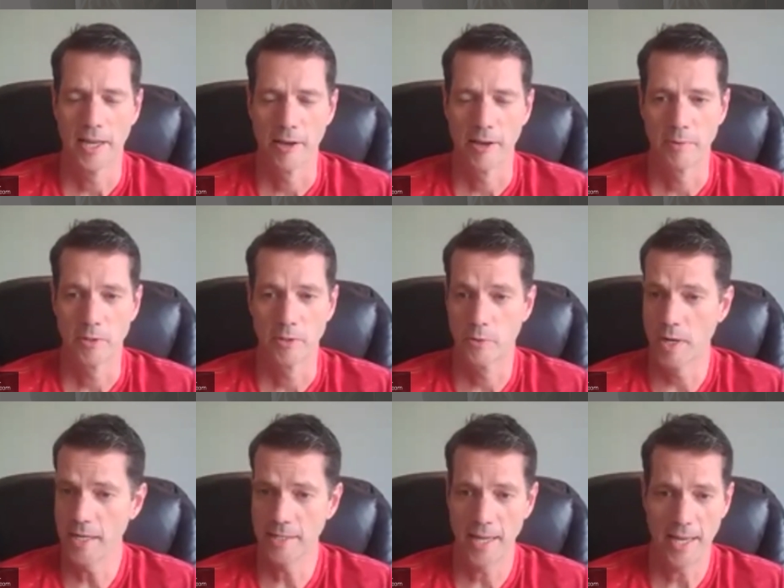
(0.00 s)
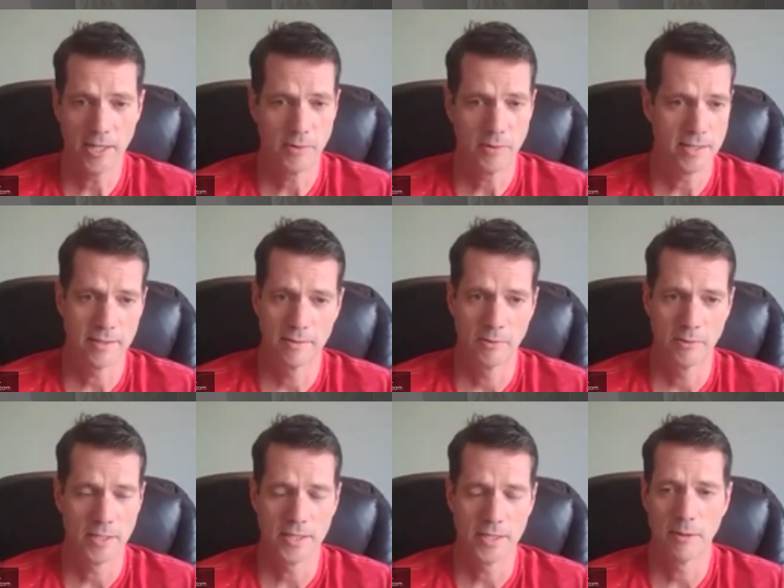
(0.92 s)
Um, great dad, great,
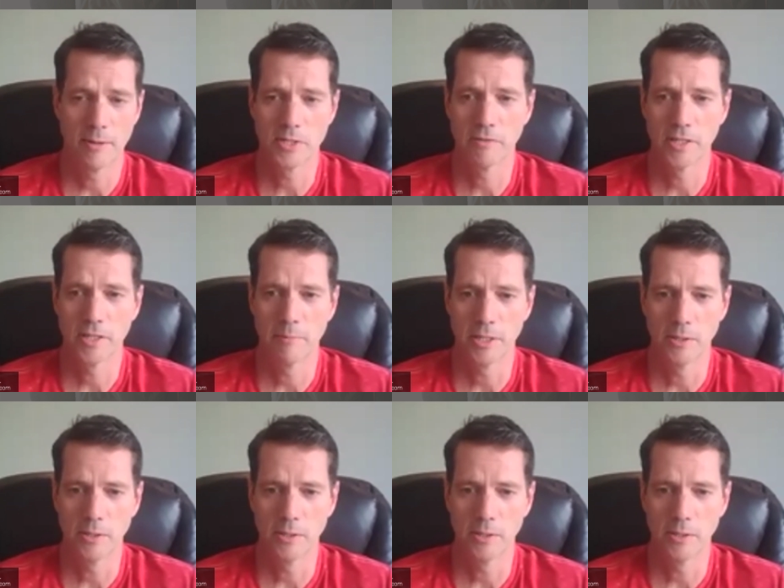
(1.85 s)
great time and stuff like that,